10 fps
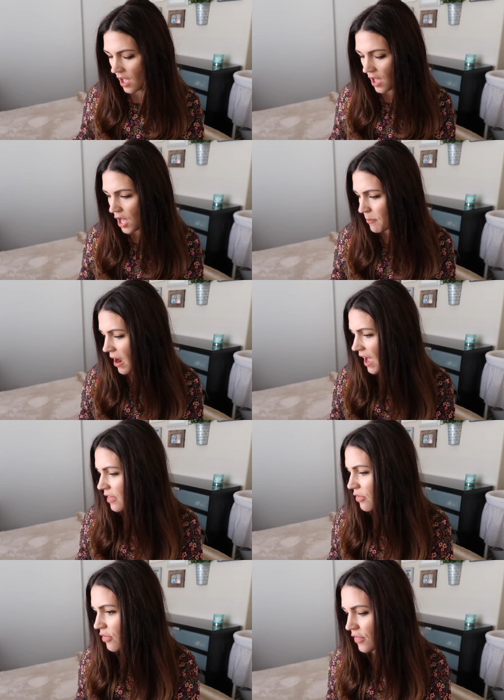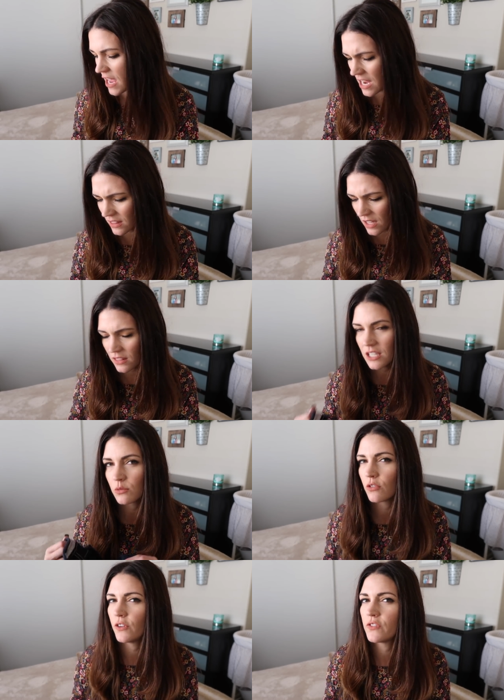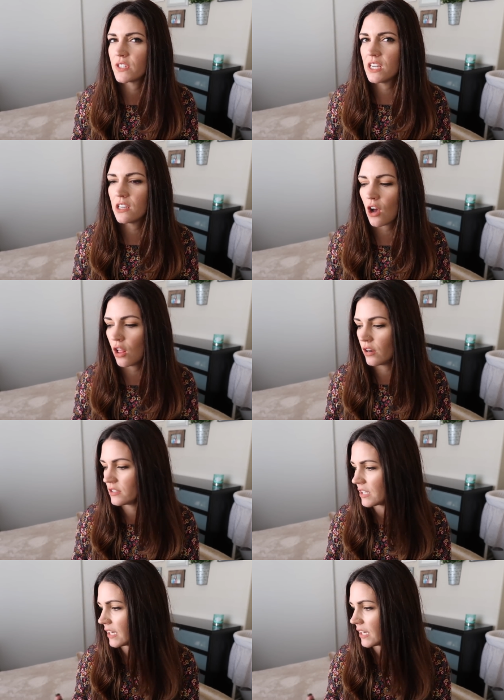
I think that these were $15.